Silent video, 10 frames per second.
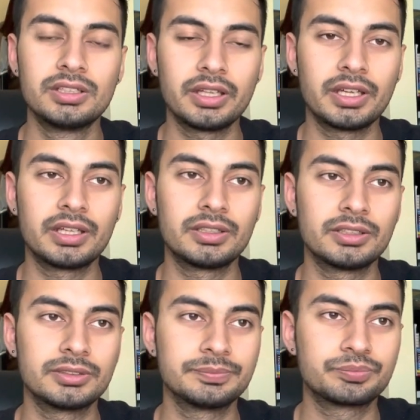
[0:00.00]
And
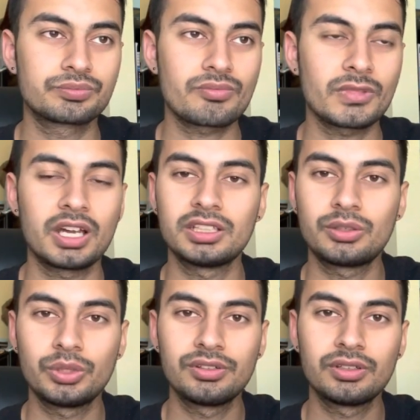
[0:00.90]
other
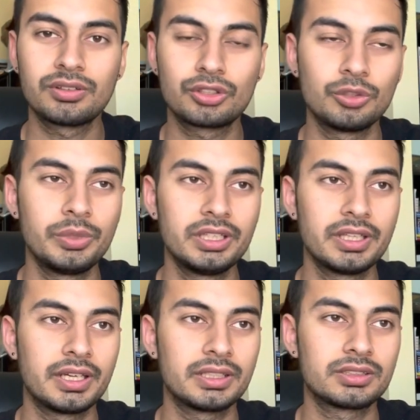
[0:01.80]
reasons could be
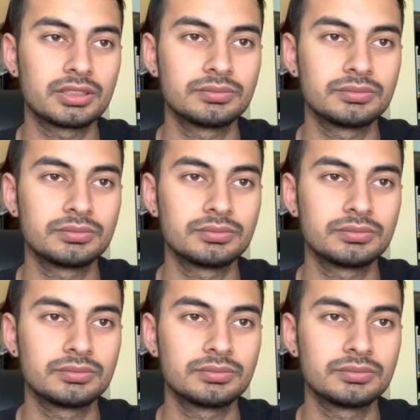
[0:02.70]
that